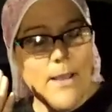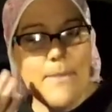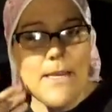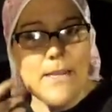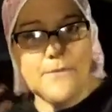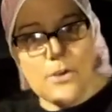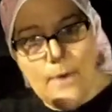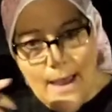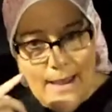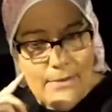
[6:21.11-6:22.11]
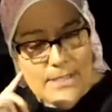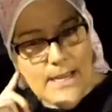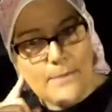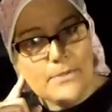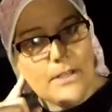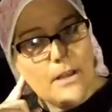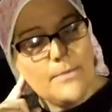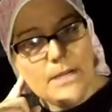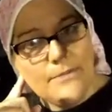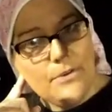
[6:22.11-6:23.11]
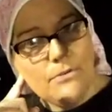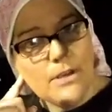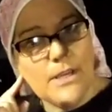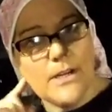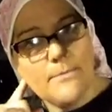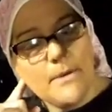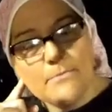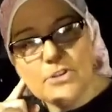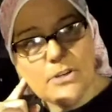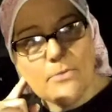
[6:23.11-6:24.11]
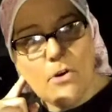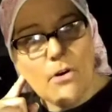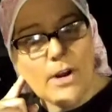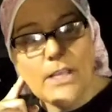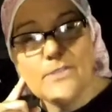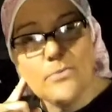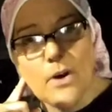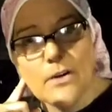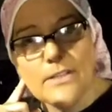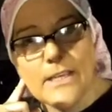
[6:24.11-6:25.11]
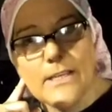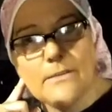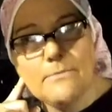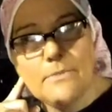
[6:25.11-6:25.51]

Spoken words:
I mean, if you have a Sam's Club and if you can get a membership card, it's worth it.